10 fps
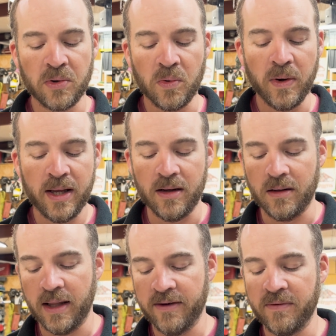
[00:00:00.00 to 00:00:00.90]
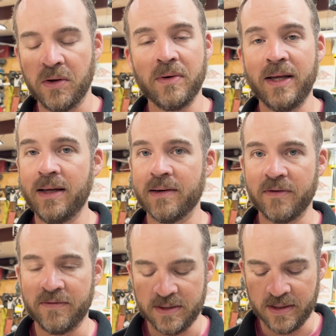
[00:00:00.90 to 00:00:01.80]
are well have no need of
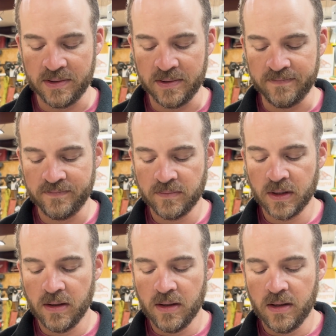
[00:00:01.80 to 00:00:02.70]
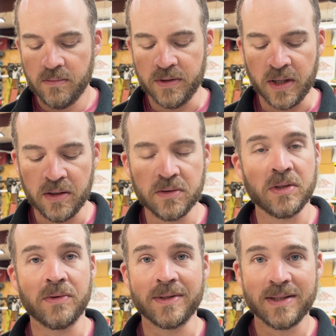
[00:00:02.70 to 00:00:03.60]
a physician, but those
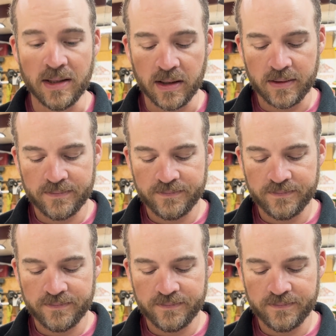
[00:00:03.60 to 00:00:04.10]
who are sick.